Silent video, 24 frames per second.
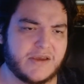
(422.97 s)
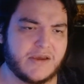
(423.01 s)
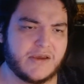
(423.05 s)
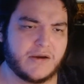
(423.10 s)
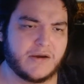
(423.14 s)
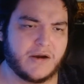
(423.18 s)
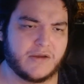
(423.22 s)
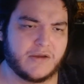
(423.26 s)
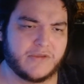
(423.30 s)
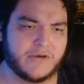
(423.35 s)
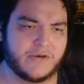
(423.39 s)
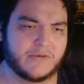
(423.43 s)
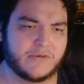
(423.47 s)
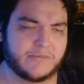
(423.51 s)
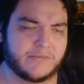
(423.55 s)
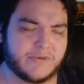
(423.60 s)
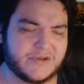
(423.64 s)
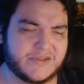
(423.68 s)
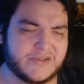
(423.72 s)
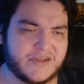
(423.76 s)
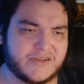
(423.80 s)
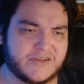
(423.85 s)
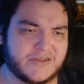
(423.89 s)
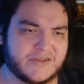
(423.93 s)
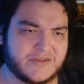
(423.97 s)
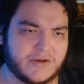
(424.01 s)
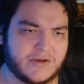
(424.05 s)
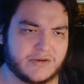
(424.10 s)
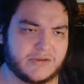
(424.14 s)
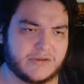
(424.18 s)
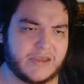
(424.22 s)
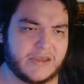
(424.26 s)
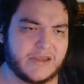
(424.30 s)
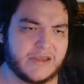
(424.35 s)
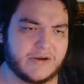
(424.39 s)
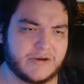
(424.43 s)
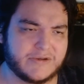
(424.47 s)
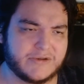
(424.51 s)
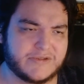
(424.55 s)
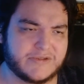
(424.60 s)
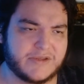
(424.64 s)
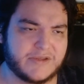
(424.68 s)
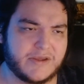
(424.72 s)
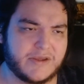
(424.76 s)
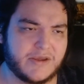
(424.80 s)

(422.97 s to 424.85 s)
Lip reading: Although princesses are leaders,